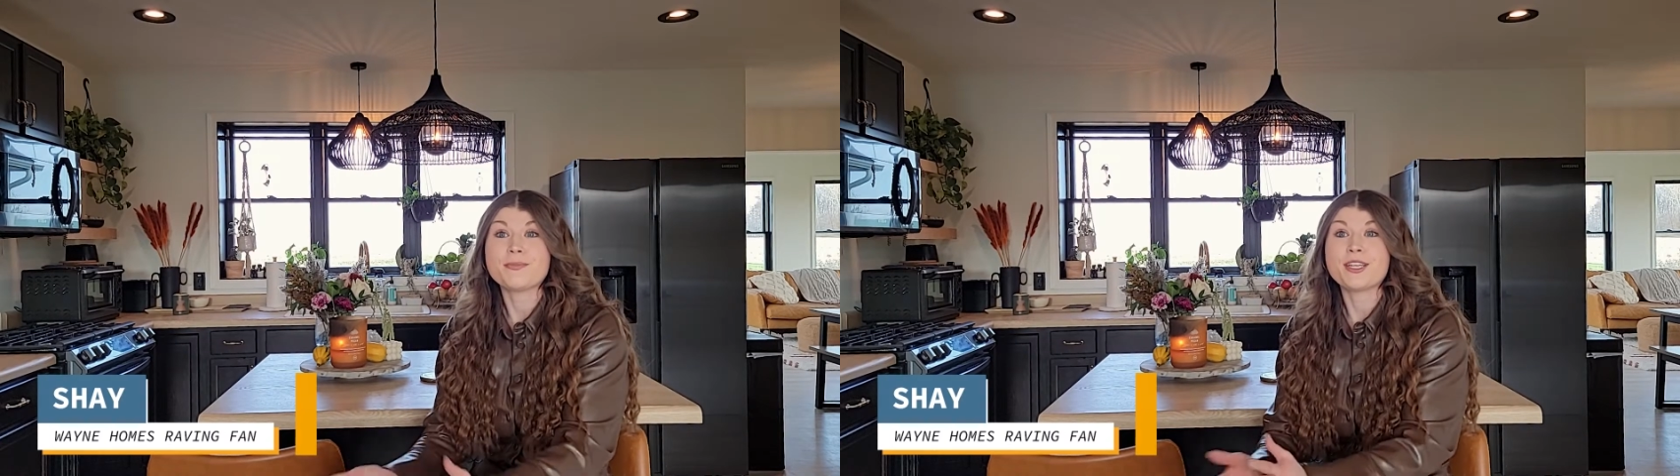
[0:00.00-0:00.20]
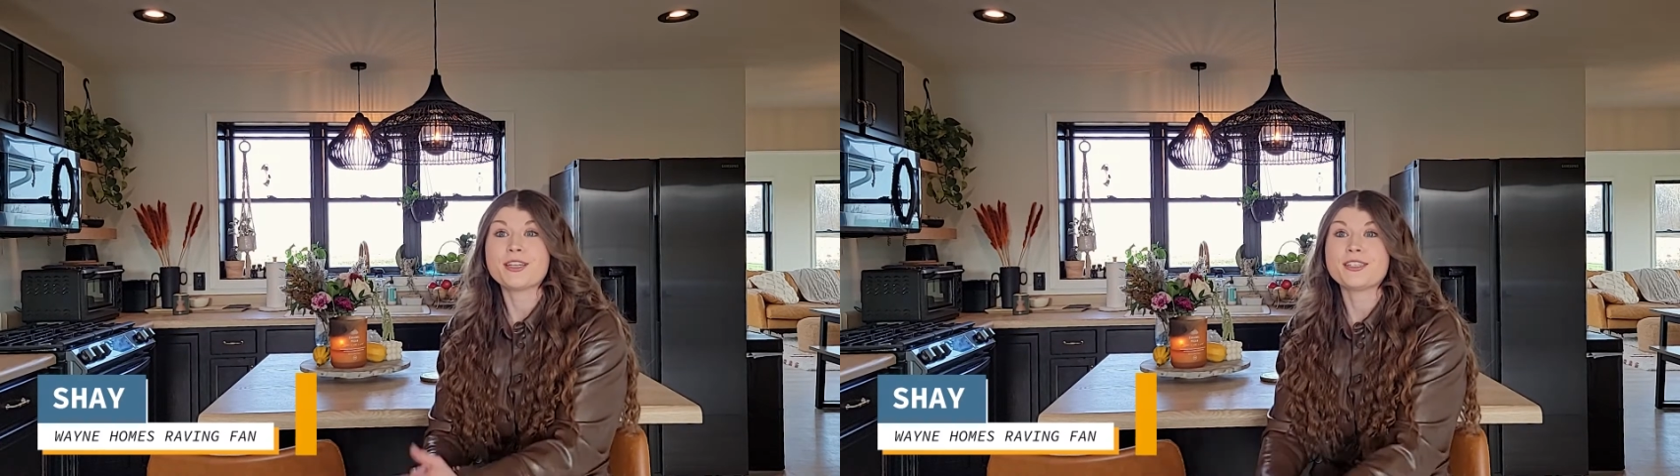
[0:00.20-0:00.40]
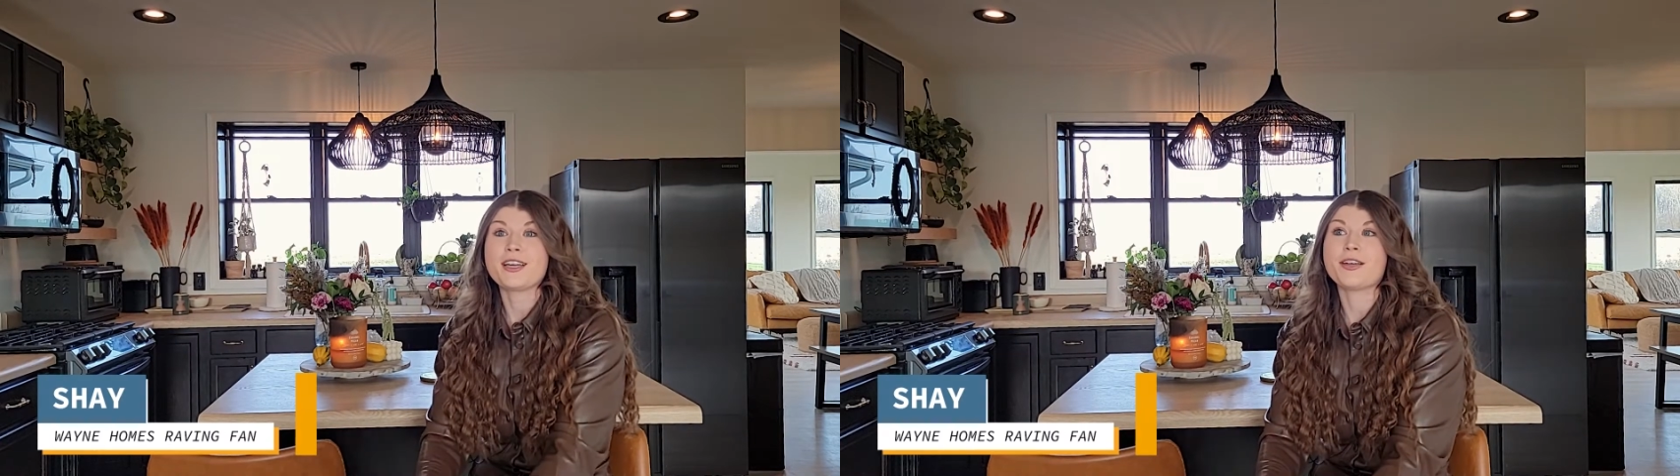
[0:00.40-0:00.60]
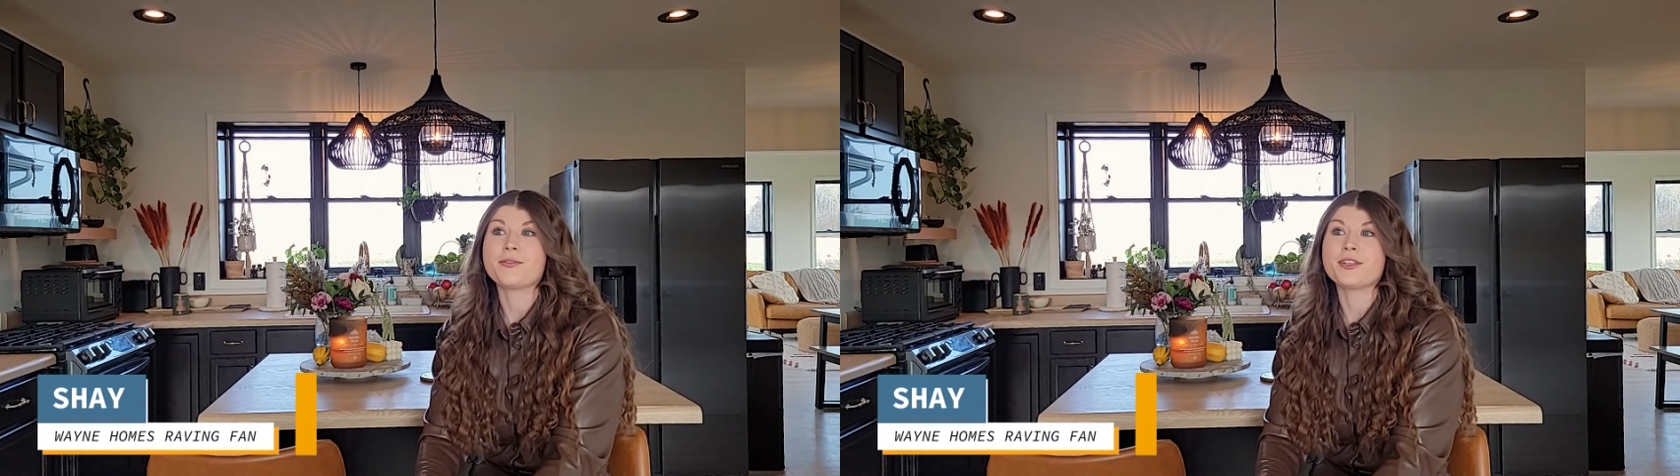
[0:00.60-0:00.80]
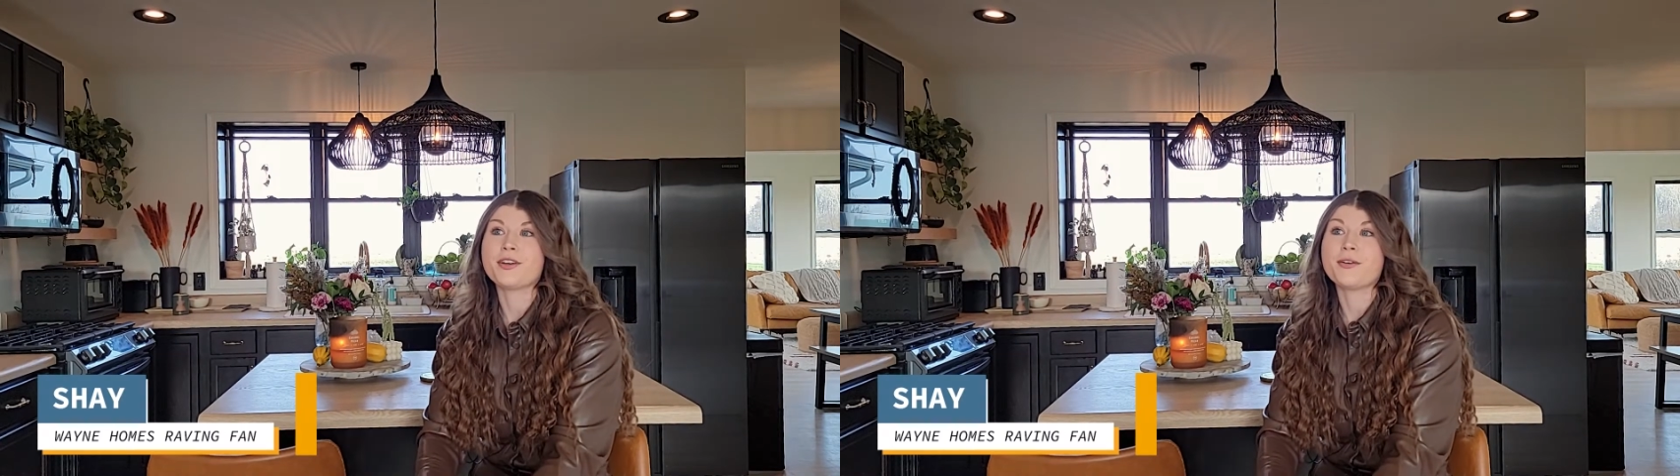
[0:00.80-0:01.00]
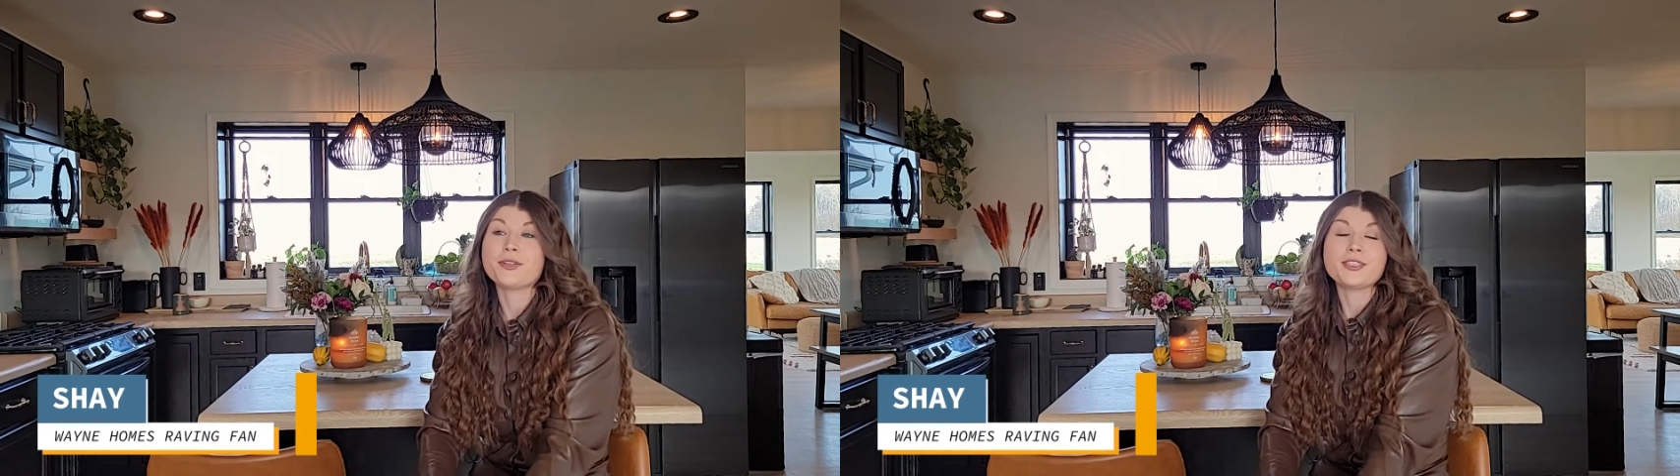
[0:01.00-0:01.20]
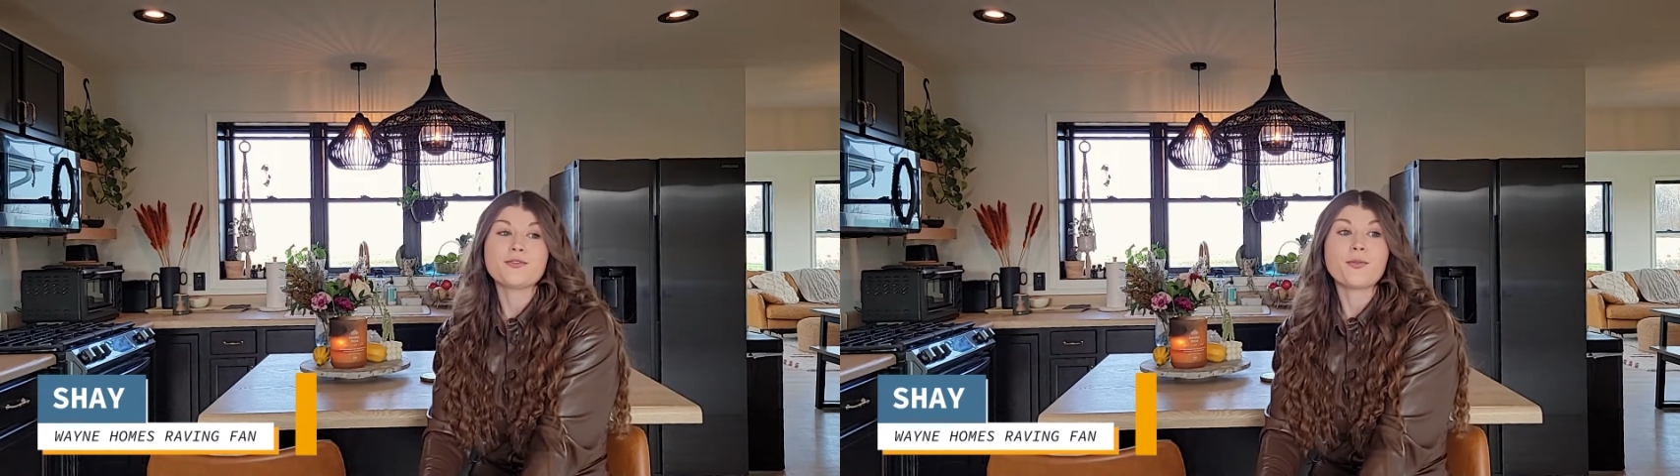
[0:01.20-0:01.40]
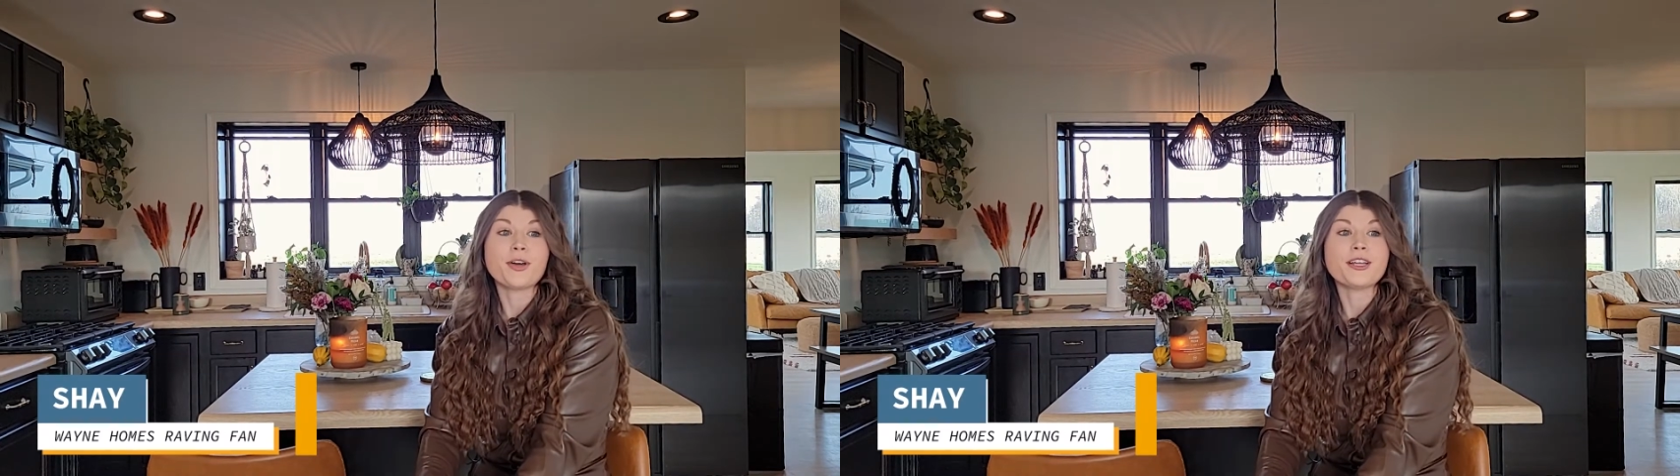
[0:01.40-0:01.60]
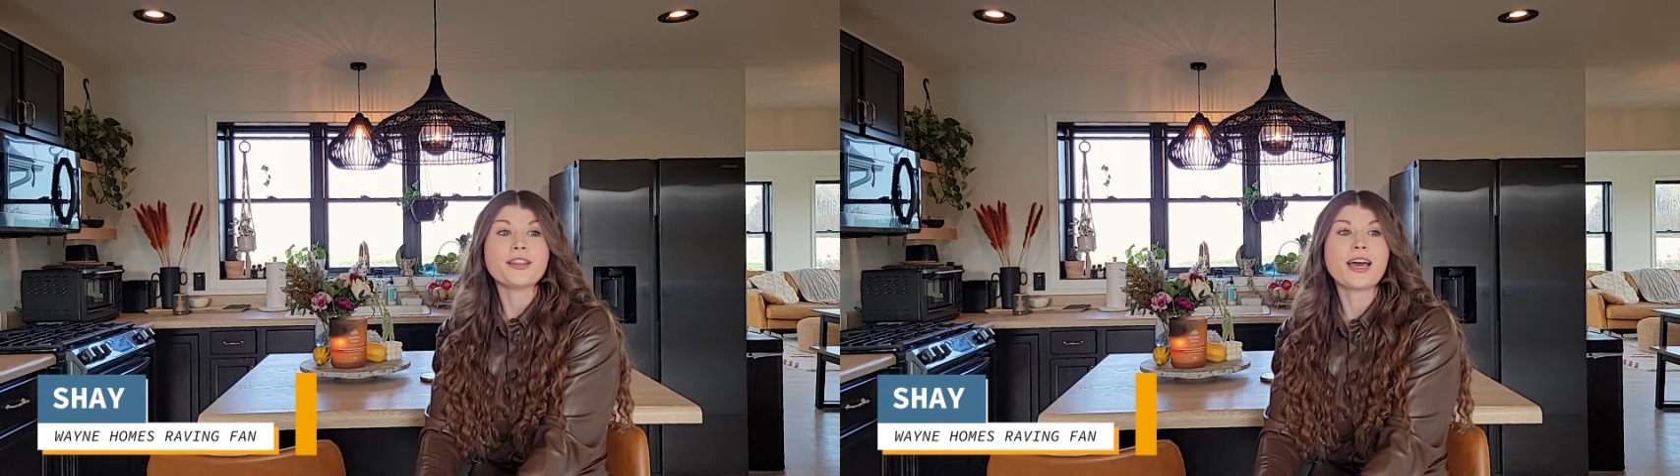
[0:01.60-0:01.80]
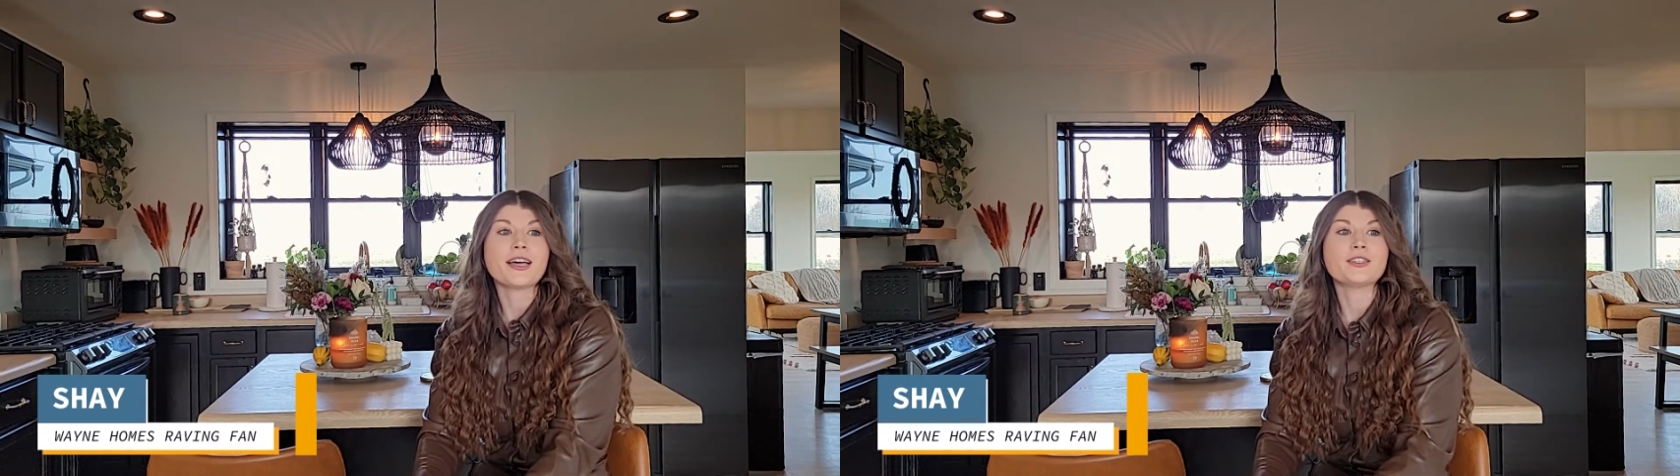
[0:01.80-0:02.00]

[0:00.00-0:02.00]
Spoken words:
because I really always have wanted that.